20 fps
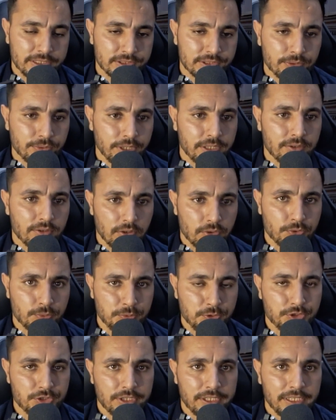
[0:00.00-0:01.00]
his great
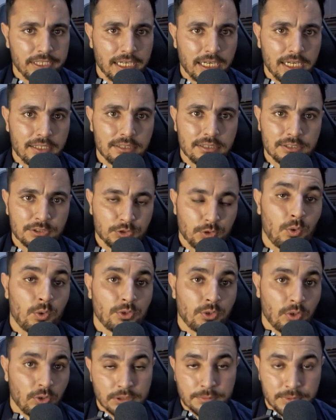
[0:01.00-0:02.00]
contribution. He had his
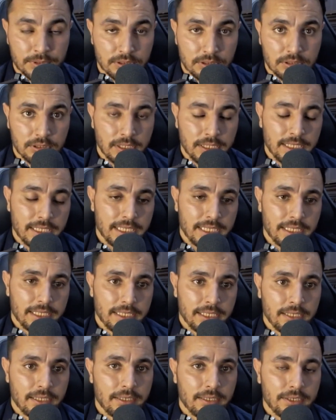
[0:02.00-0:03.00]
own hospital.
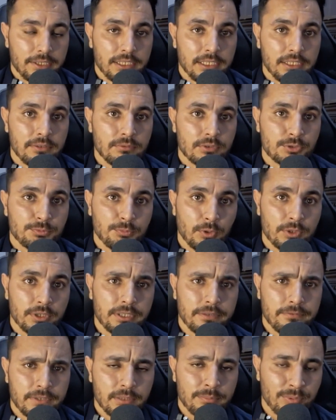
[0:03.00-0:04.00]
He was born
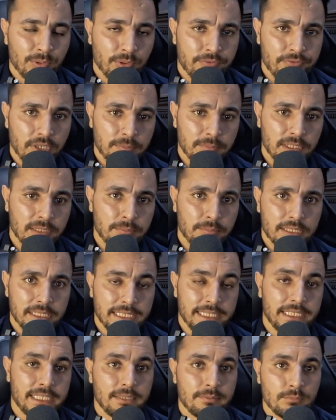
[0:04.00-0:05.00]
in a very poor family, but
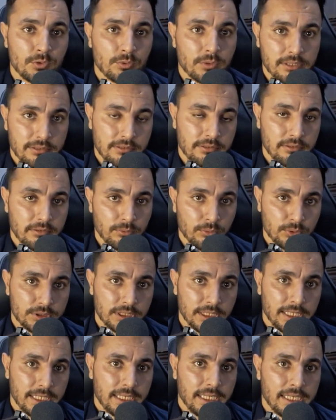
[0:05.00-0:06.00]
he came to
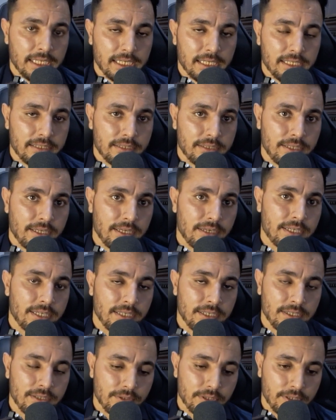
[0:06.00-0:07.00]
Al-Andalus, and there
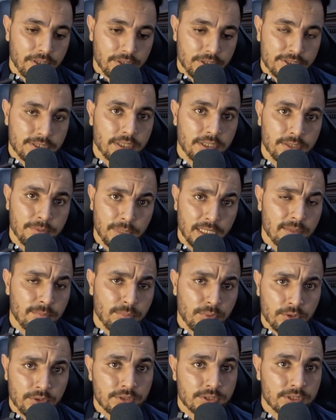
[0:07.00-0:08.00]
he studied many
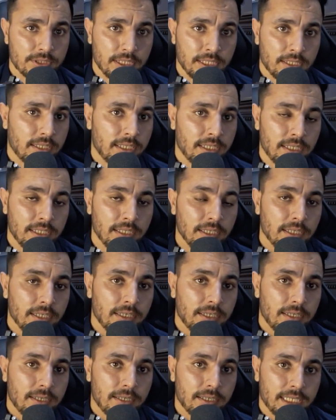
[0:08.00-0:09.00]
books, and he
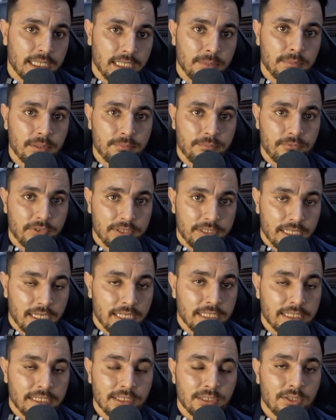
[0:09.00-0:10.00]
came up with the
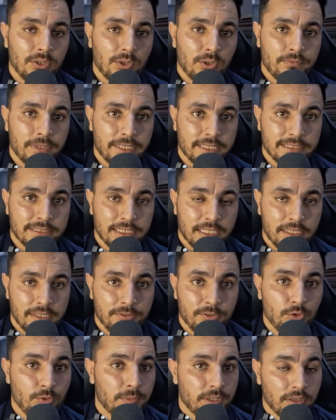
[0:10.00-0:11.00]
idea of
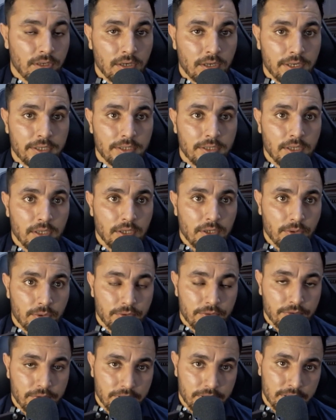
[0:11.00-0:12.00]
understanding human heart,
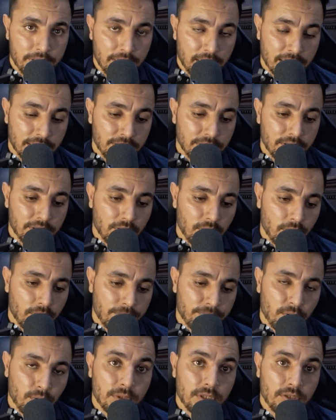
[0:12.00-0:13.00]
or the idea
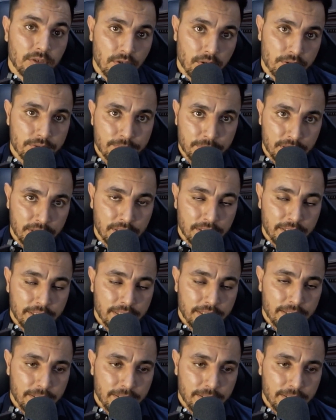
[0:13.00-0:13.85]
of human anatomy